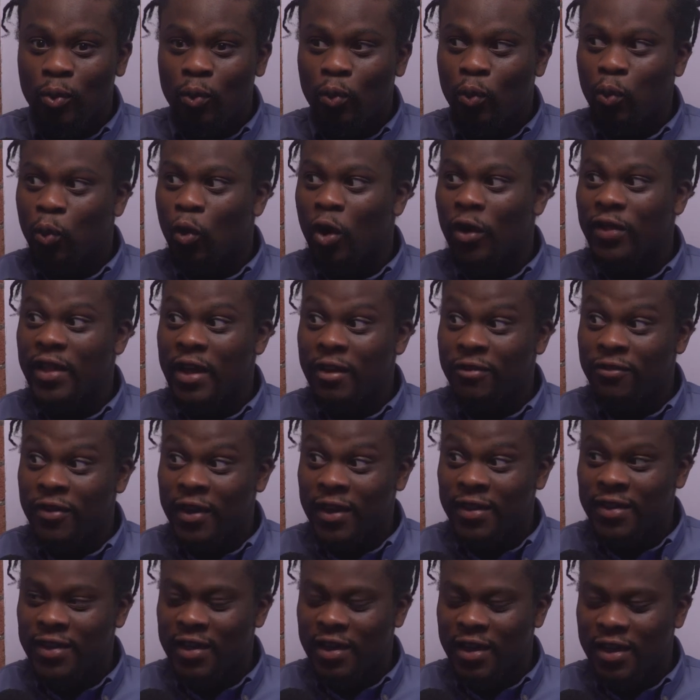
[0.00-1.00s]
what they're
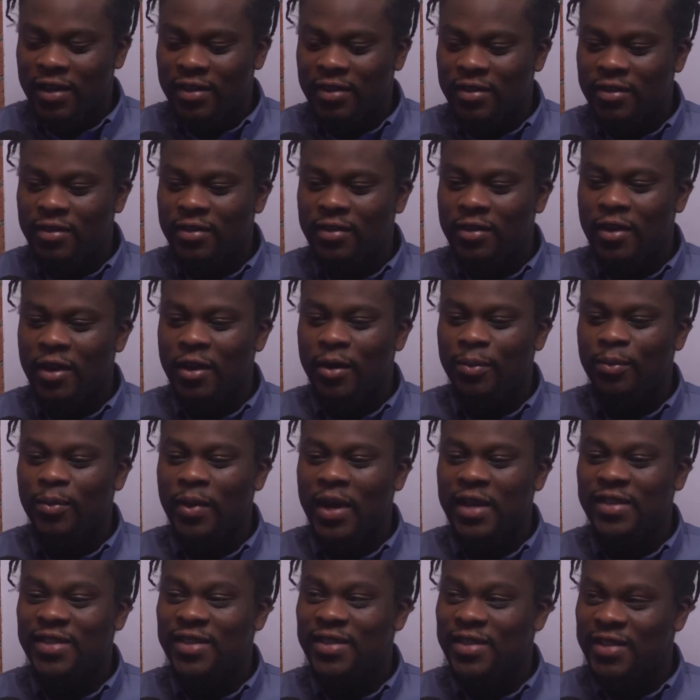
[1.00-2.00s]
facing as
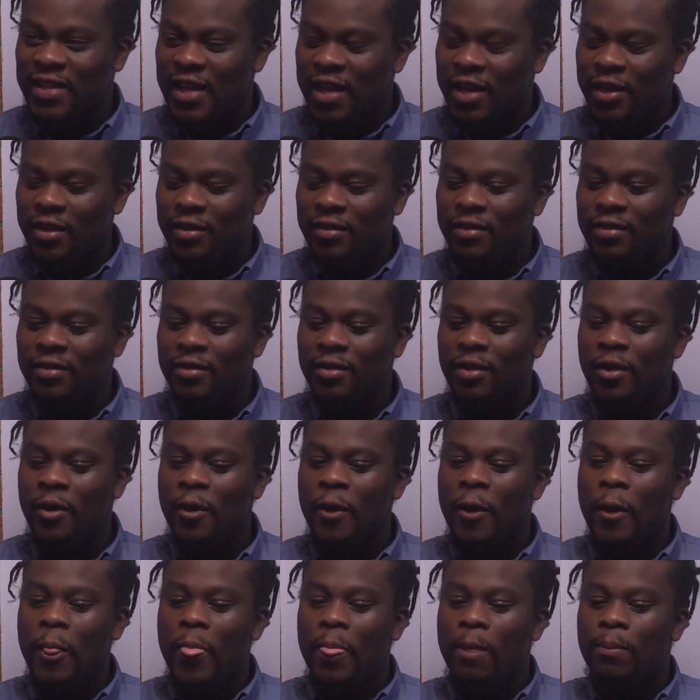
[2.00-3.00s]
a state.
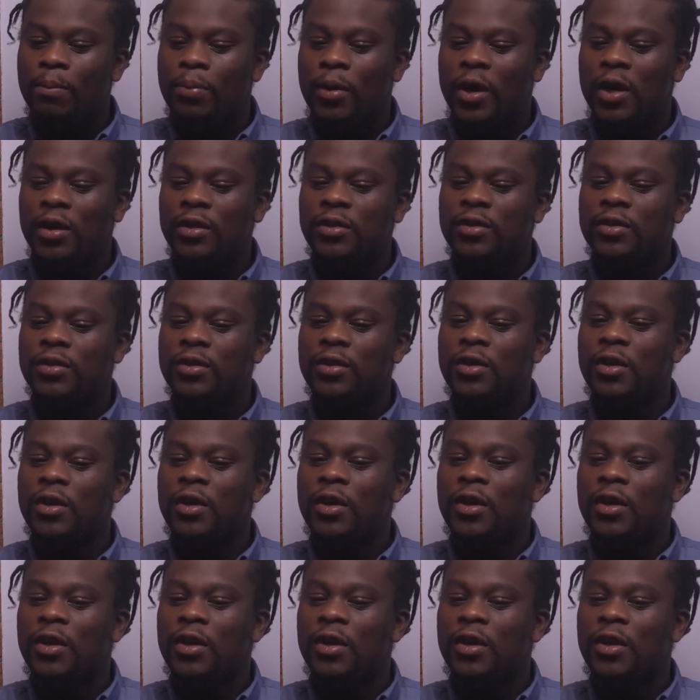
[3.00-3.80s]
But